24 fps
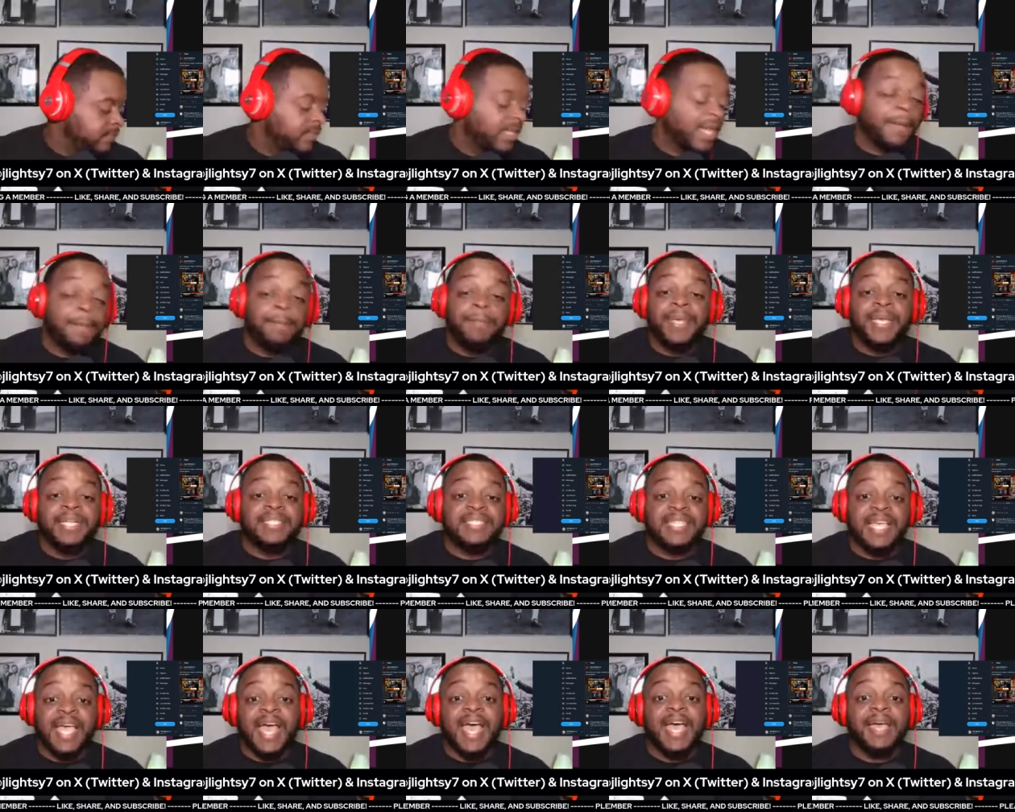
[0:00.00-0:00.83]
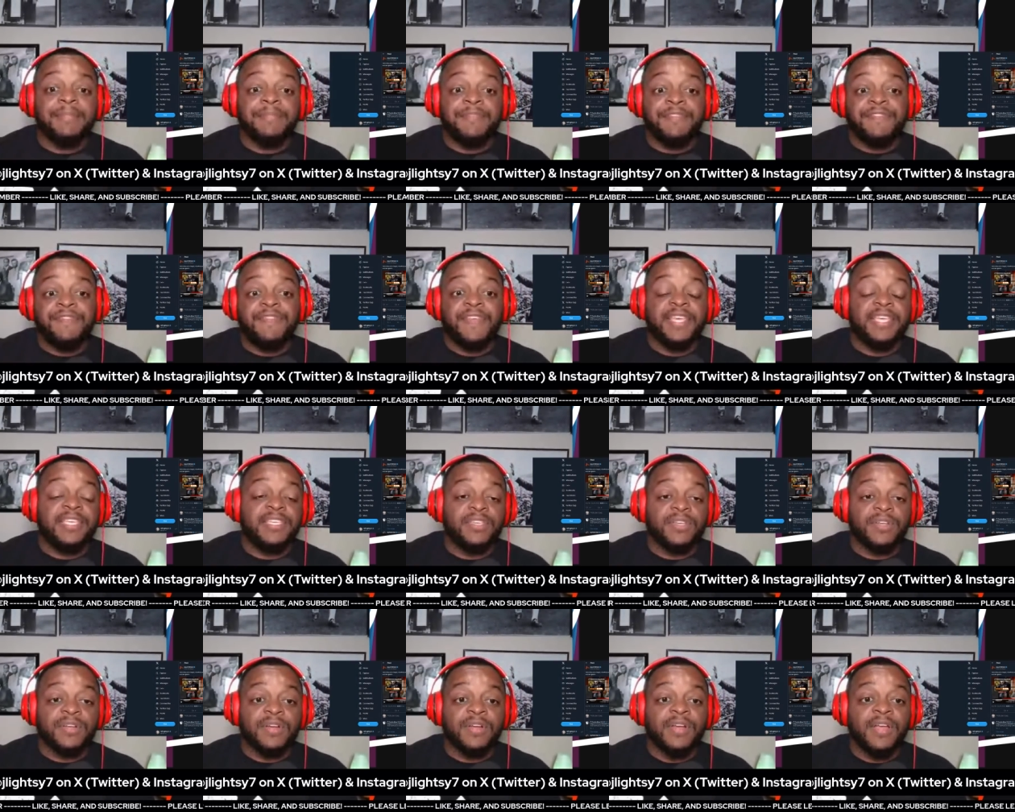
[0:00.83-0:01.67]
a big time
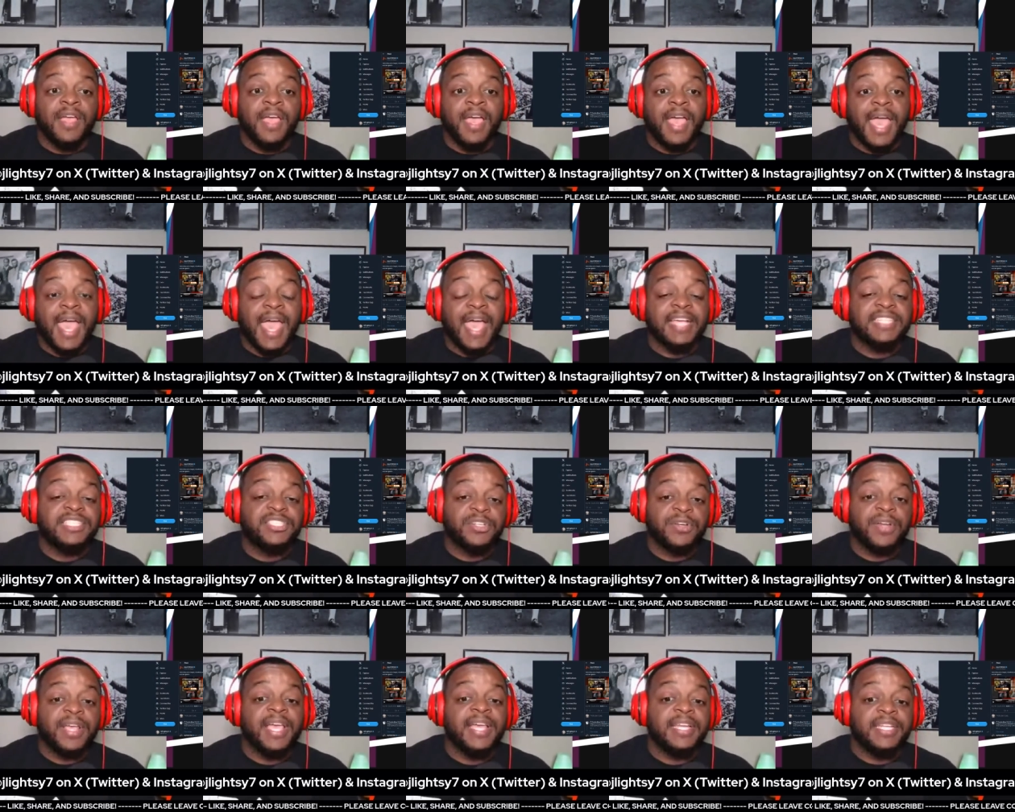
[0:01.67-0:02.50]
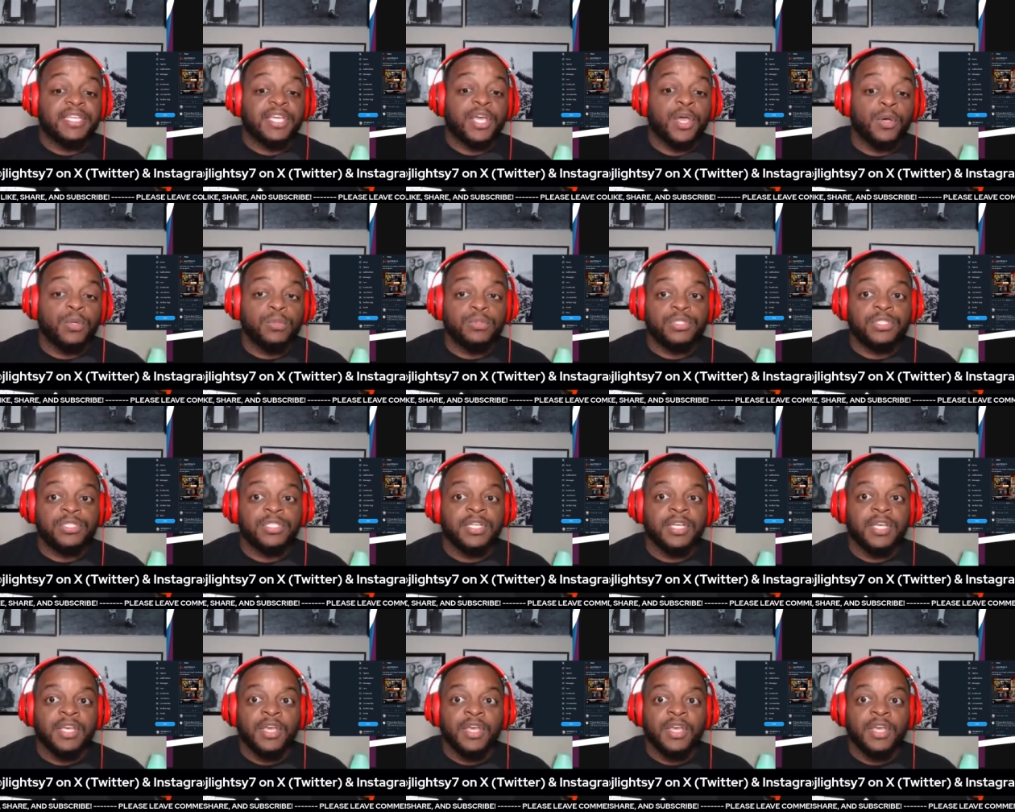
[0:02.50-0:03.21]
figure as your head coach